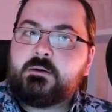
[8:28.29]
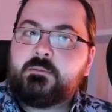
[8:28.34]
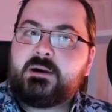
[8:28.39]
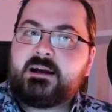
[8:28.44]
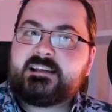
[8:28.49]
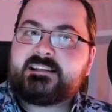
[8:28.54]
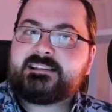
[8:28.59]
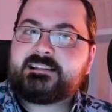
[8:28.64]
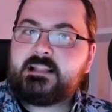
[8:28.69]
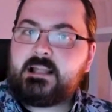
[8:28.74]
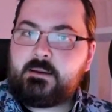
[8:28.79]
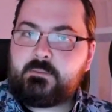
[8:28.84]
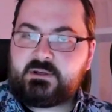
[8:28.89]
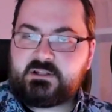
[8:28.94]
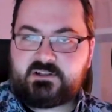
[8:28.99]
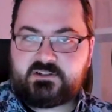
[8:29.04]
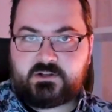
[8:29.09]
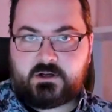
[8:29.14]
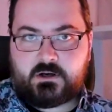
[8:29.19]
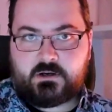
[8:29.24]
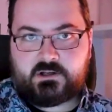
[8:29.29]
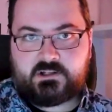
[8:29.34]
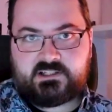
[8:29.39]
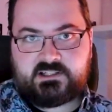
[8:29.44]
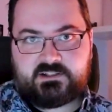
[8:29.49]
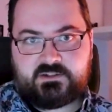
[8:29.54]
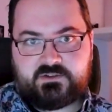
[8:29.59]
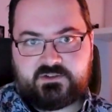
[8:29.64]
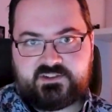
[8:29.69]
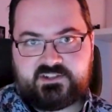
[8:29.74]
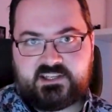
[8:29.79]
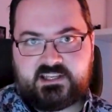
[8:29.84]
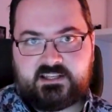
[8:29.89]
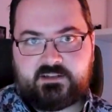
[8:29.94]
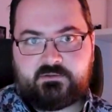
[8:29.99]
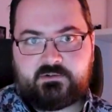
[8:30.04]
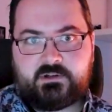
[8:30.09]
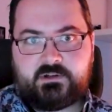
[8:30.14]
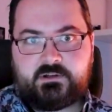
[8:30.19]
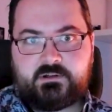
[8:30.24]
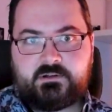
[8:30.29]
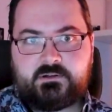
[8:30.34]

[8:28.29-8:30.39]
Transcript: by slamming the target into the scenery.